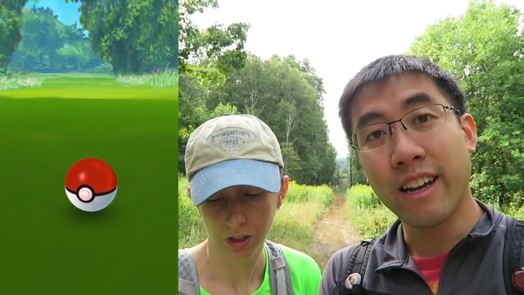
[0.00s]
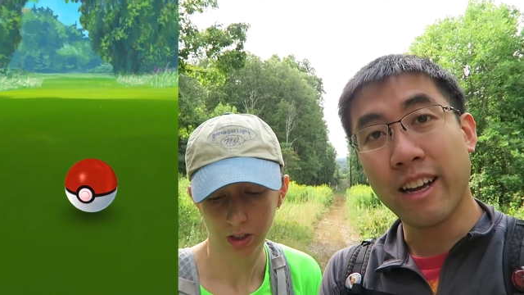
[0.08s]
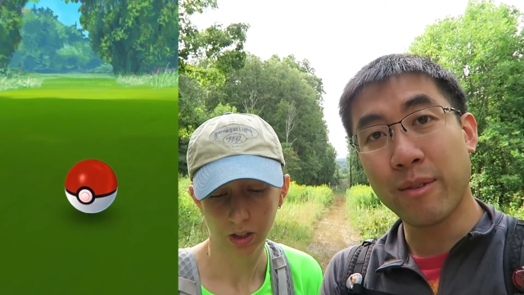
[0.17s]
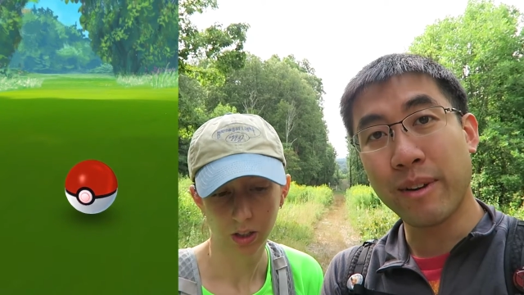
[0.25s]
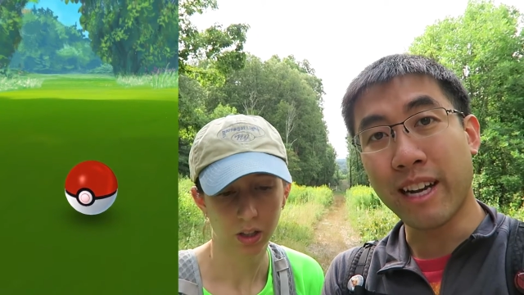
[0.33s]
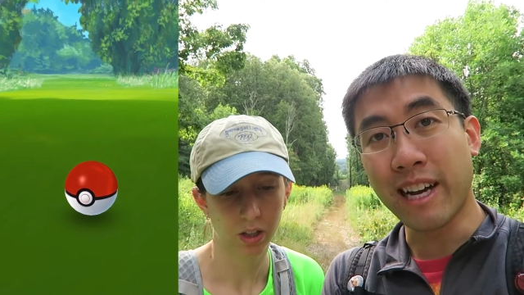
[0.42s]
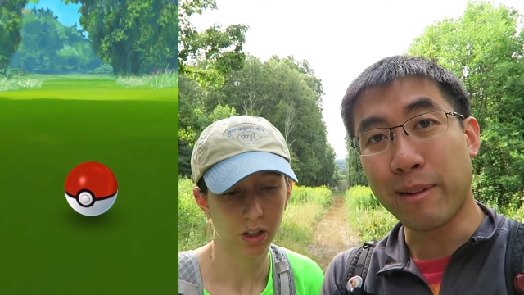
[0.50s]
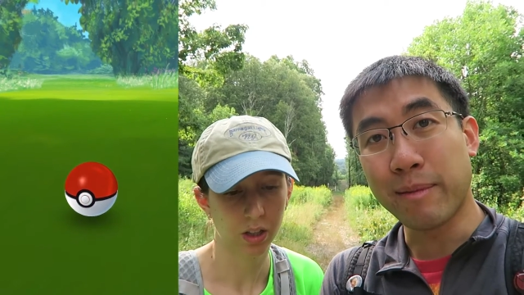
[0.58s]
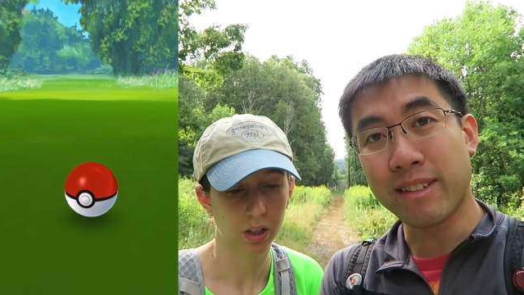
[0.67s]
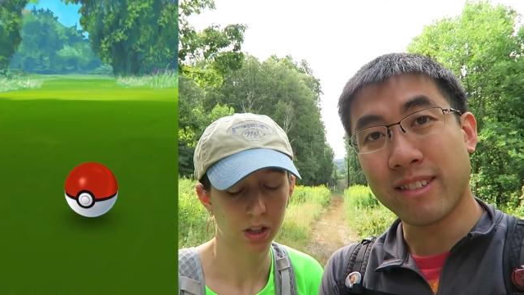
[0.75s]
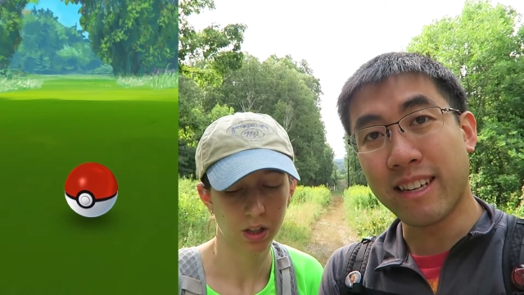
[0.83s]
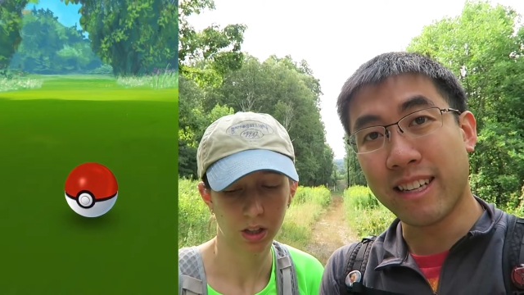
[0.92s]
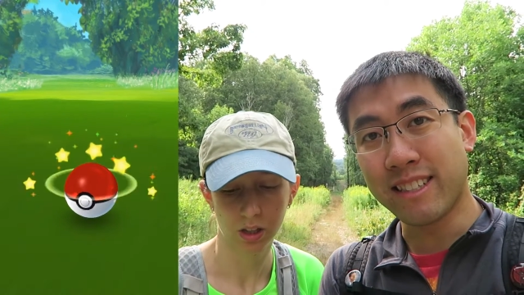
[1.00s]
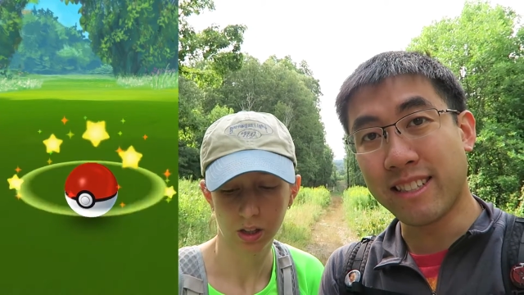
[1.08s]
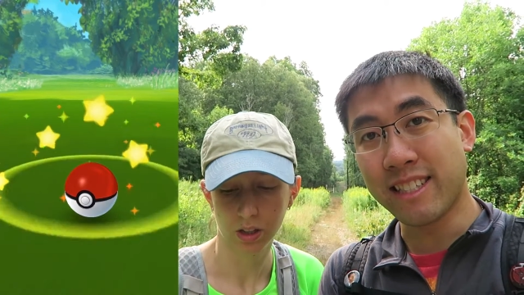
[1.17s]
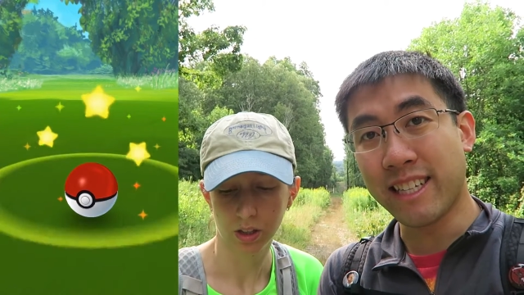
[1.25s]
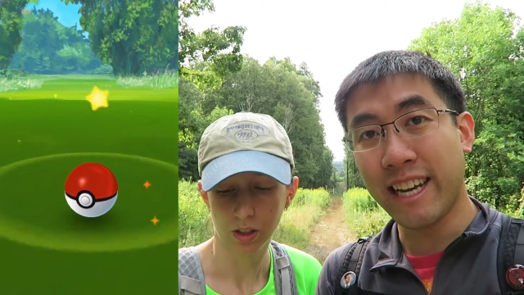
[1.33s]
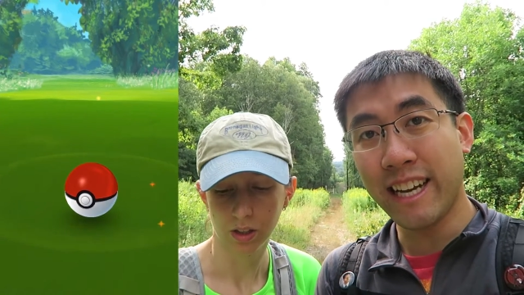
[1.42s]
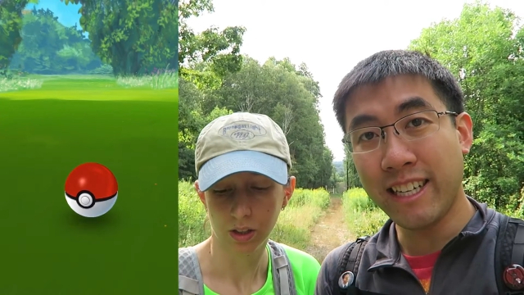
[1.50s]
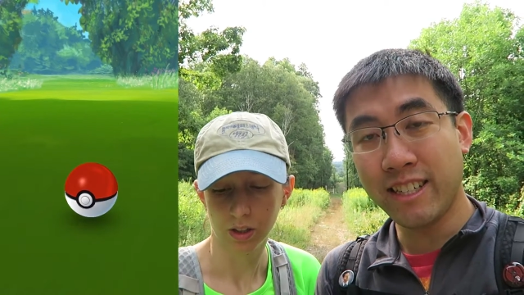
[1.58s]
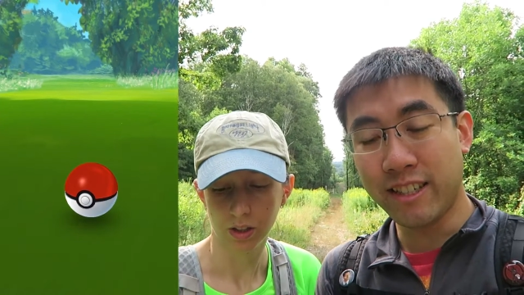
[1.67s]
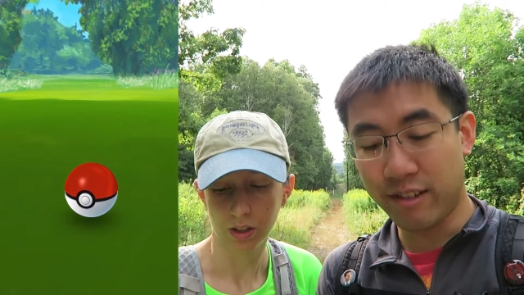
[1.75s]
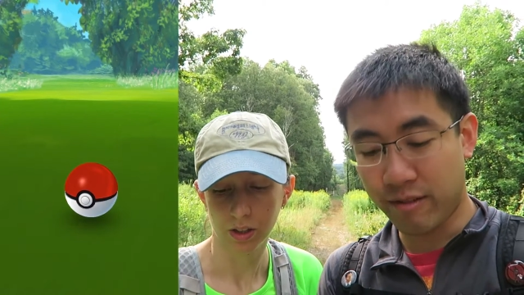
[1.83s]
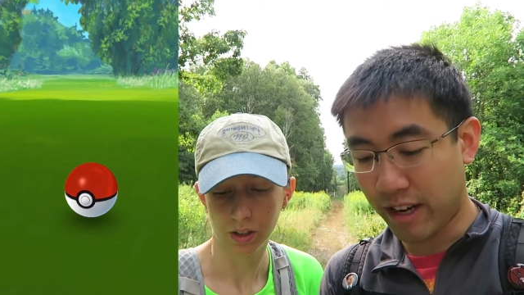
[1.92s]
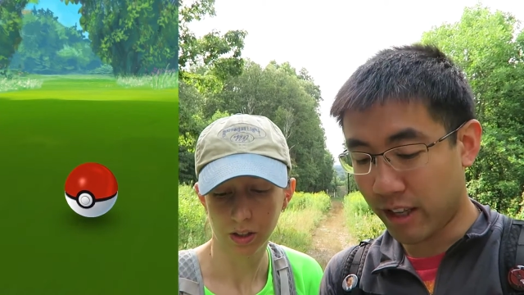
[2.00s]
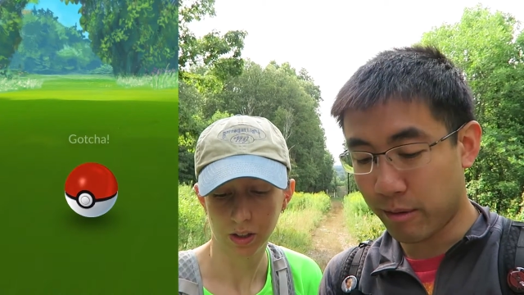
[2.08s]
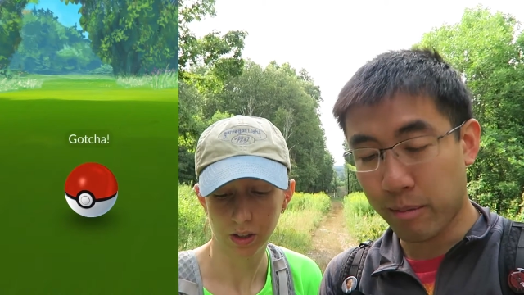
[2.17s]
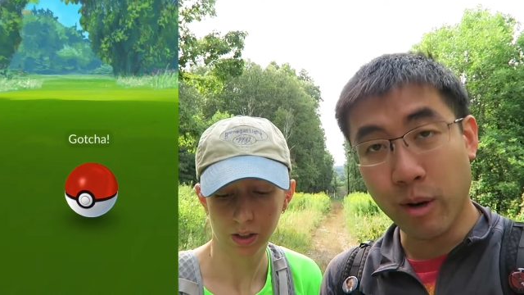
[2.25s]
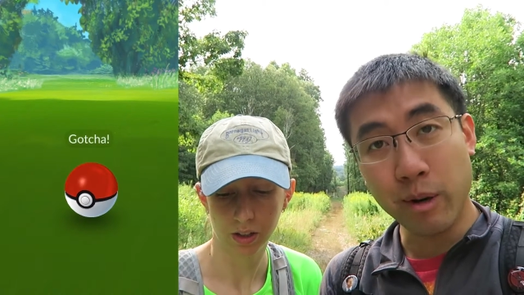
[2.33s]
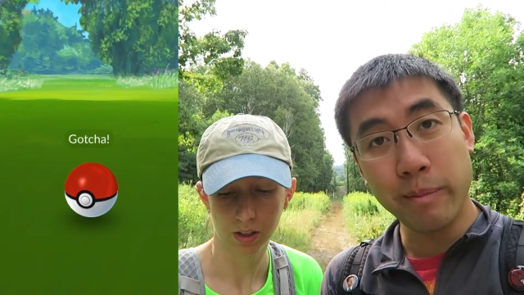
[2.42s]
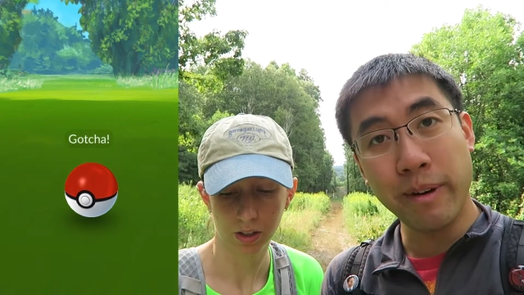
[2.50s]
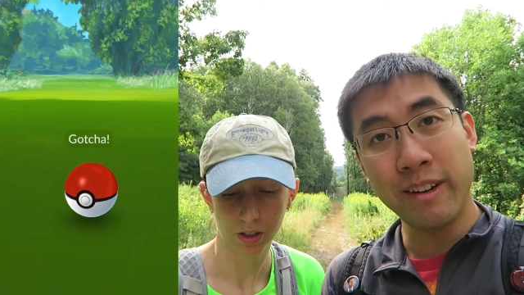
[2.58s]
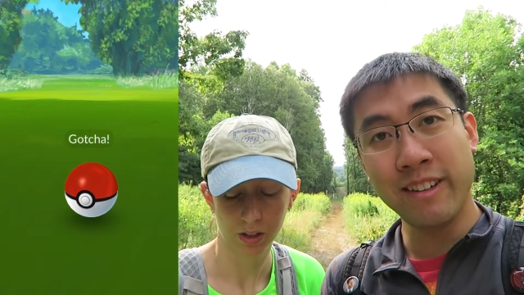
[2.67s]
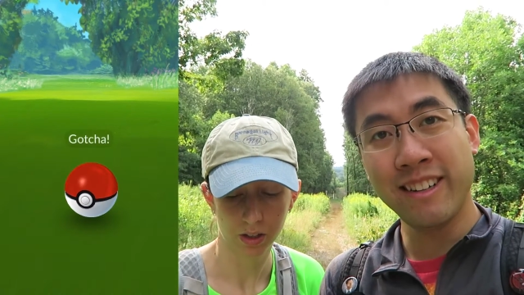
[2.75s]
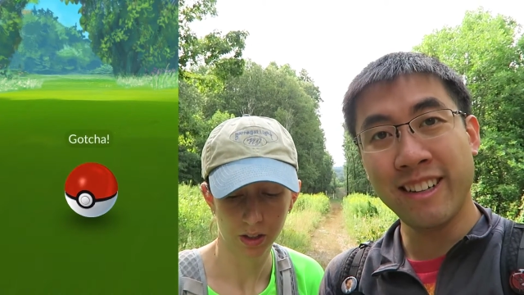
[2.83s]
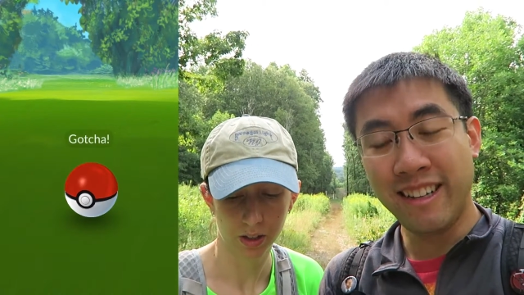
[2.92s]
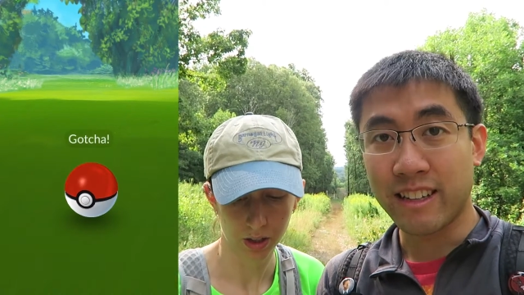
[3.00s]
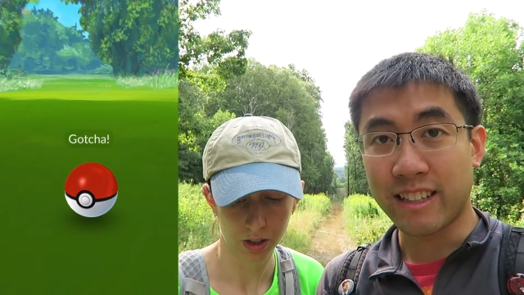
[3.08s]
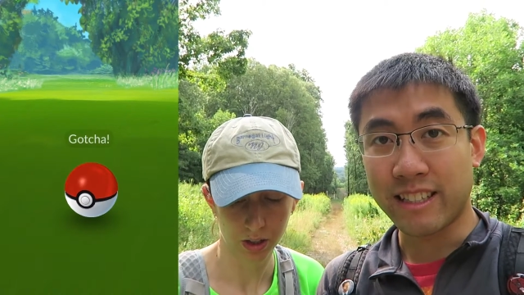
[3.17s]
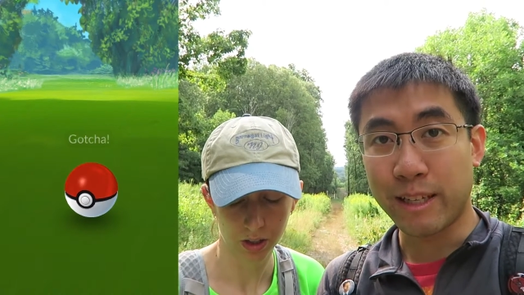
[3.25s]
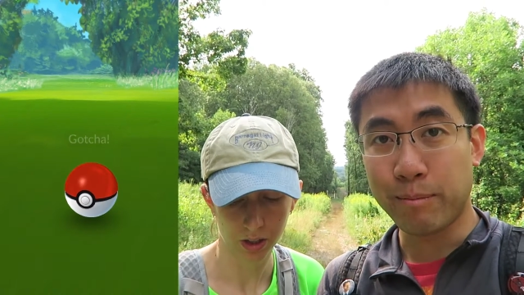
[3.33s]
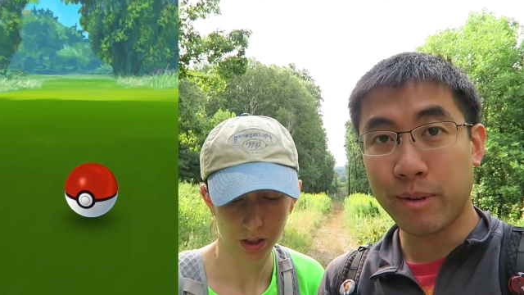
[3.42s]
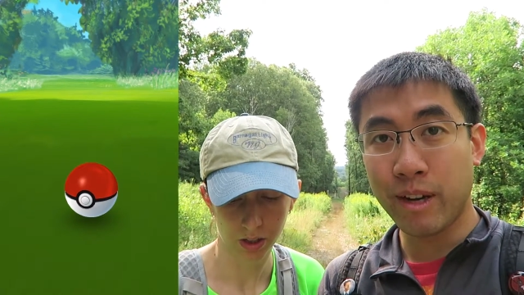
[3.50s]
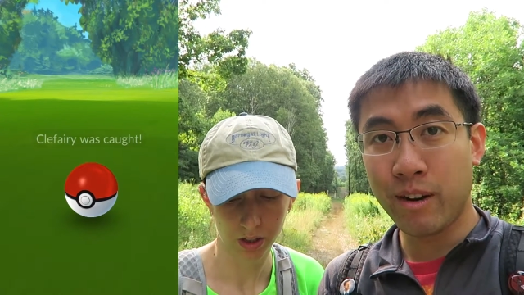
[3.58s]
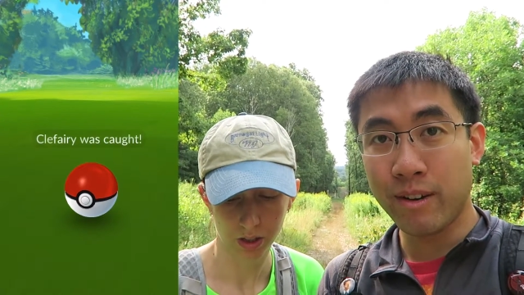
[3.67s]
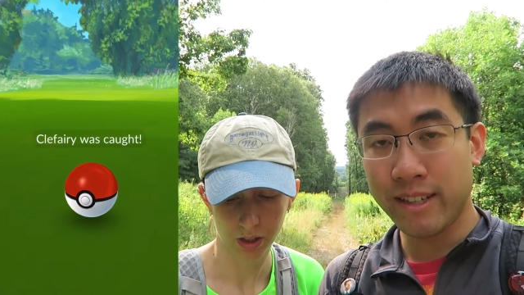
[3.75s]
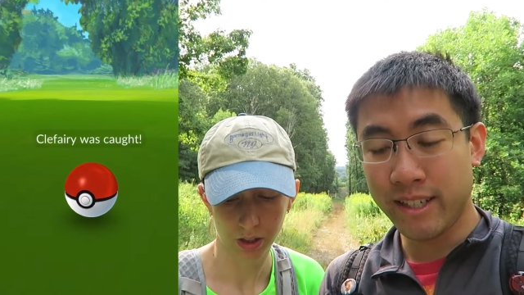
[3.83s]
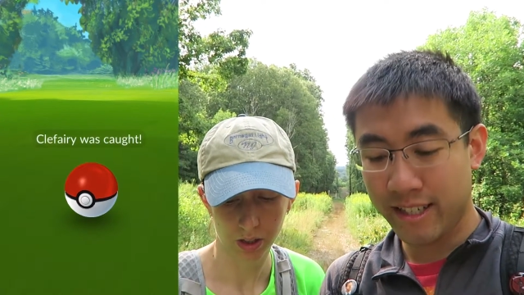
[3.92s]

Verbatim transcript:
Speaker 1: And we got him. That was a nice easy catch. Regular Pokeball. Let's keep it going.